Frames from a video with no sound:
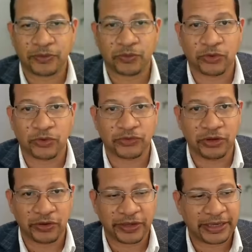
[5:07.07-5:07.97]
was
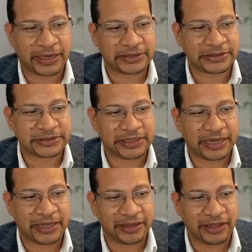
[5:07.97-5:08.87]
looking at.
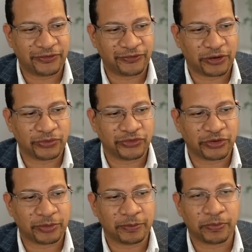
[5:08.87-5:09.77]
and they found
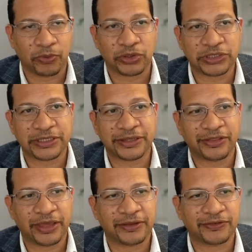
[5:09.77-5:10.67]
some important
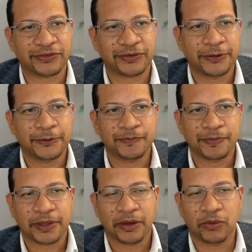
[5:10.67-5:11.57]
things.
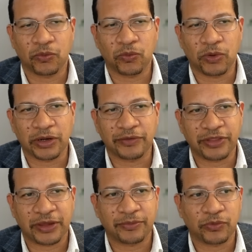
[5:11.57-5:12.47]
One of
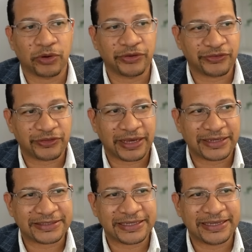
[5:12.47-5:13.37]
them was
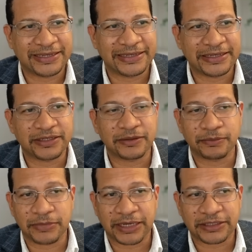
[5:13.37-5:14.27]
that it didn't
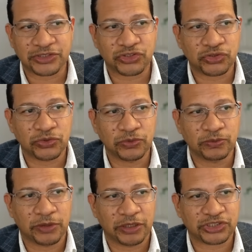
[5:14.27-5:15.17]
matter too
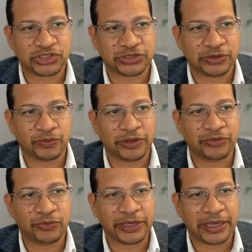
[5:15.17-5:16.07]
much with
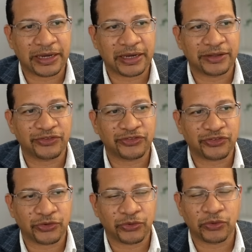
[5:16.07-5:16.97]
regards
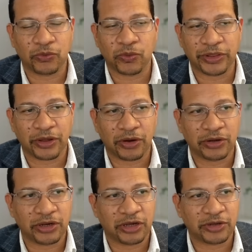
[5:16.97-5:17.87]
to whether or
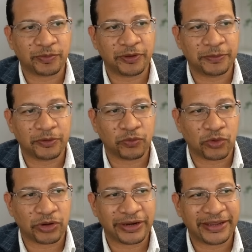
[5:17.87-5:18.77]
not people
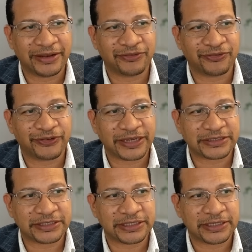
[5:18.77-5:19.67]
were
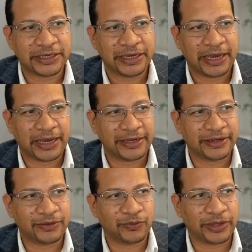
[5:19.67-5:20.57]
infected. And
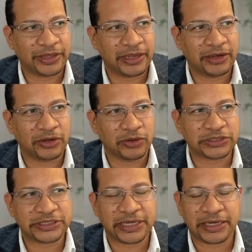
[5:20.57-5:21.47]
when they
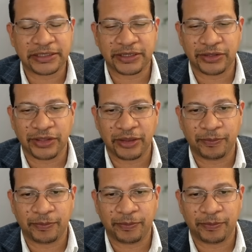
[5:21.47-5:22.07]
looked at the